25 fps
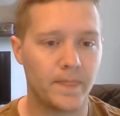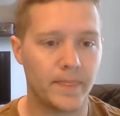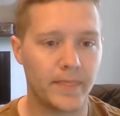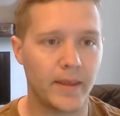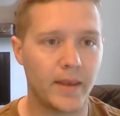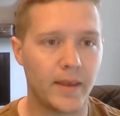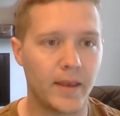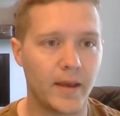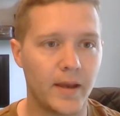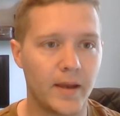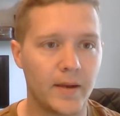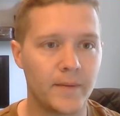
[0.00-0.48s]

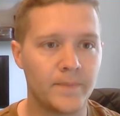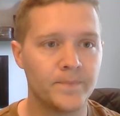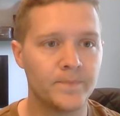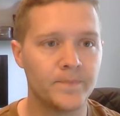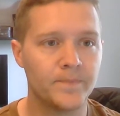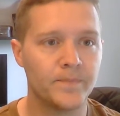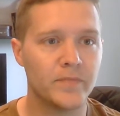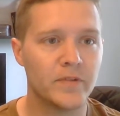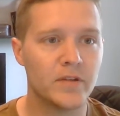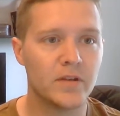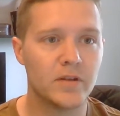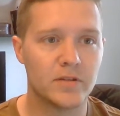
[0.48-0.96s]
Okay,
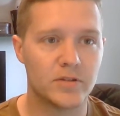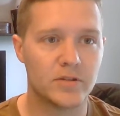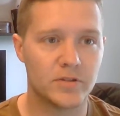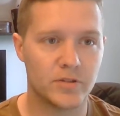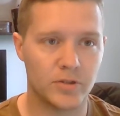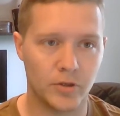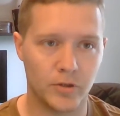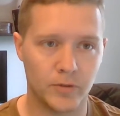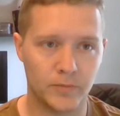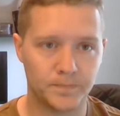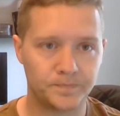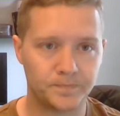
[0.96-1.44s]

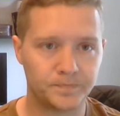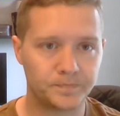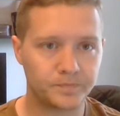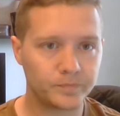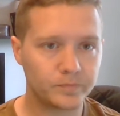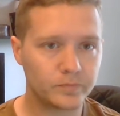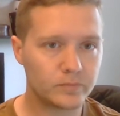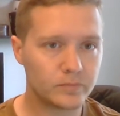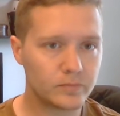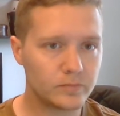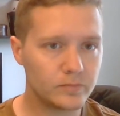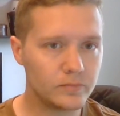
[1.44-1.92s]
so
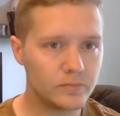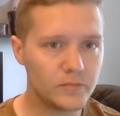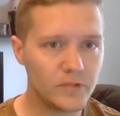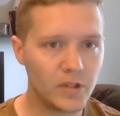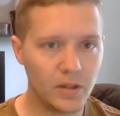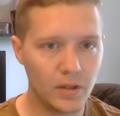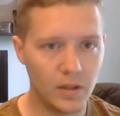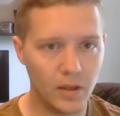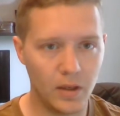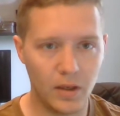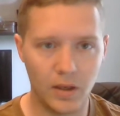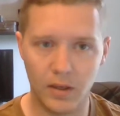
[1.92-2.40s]

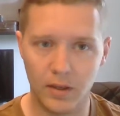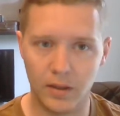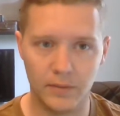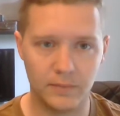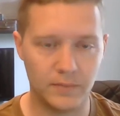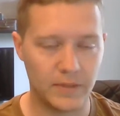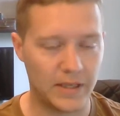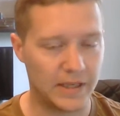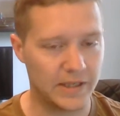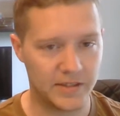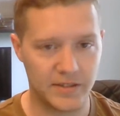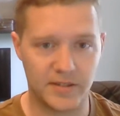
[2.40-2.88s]

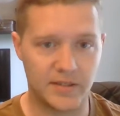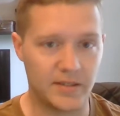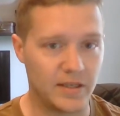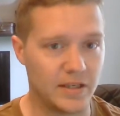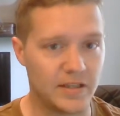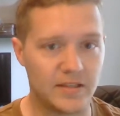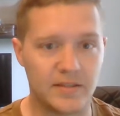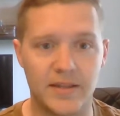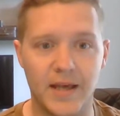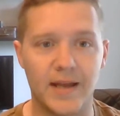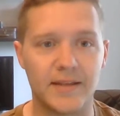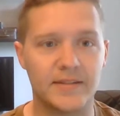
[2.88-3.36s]

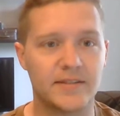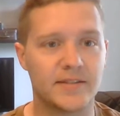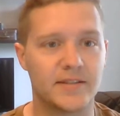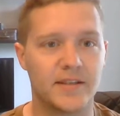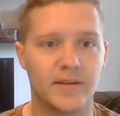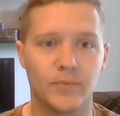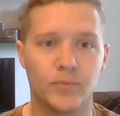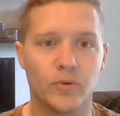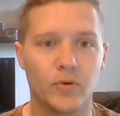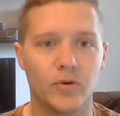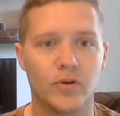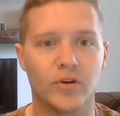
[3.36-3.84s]
it's that
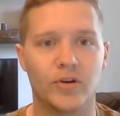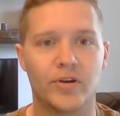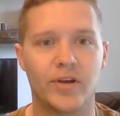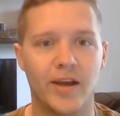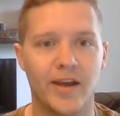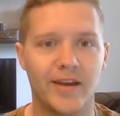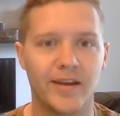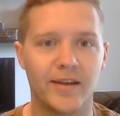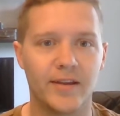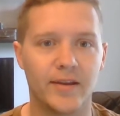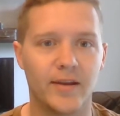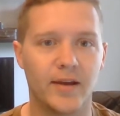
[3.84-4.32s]
simple.
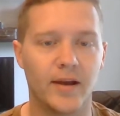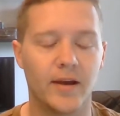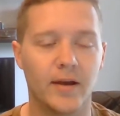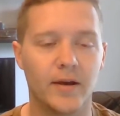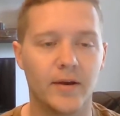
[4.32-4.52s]
Okay,